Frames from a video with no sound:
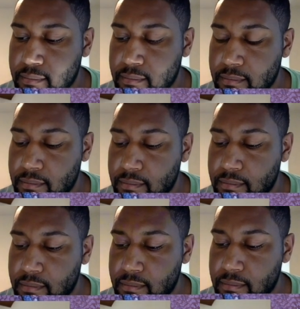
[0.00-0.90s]

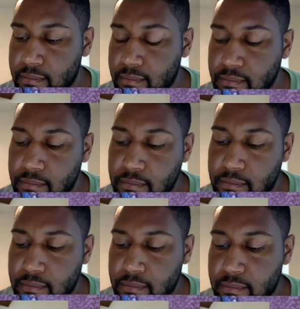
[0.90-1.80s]

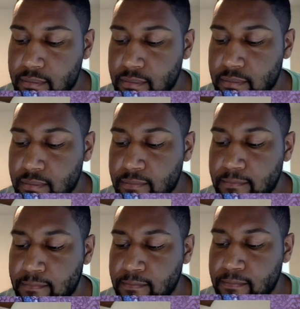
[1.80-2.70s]

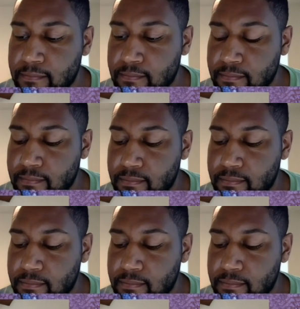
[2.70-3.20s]
No words are spoken by the person on screen.